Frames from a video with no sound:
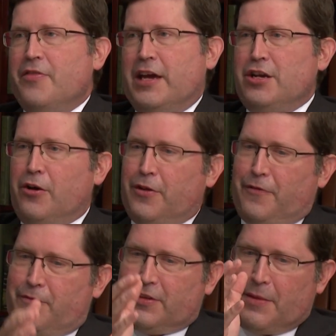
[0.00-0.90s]
They know
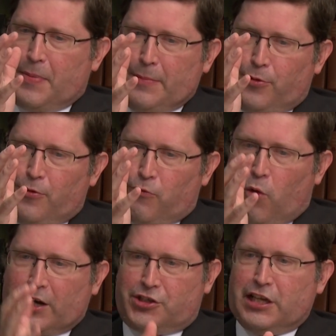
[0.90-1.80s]
that people who have
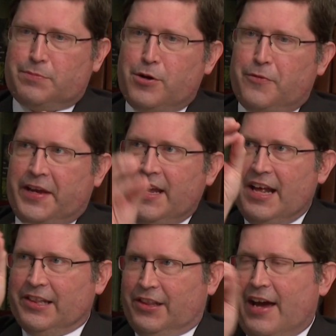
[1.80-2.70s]
watched this movie
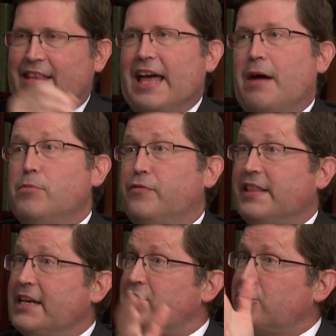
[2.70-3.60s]
like that movie,
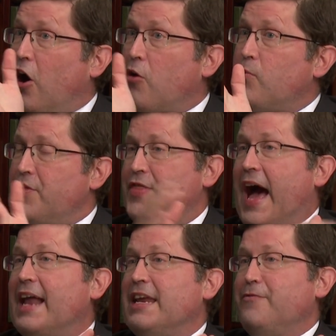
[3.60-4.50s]
and they start with
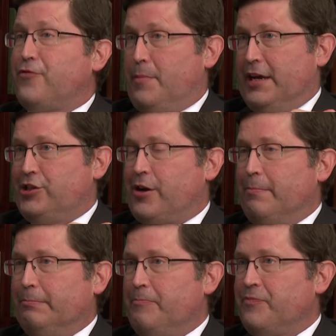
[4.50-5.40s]
that information.